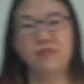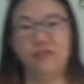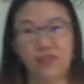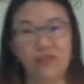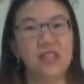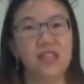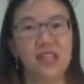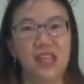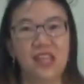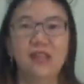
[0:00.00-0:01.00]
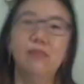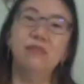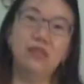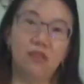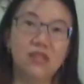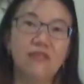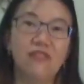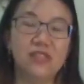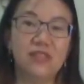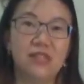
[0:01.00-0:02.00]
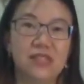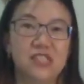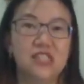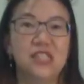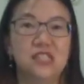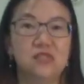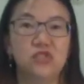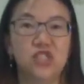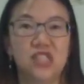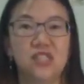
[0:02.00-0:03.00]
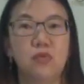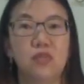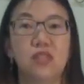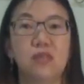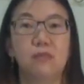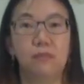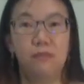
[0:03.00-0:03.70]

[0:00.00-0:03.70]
15-day Mid-Autumn Festival is actually associated with the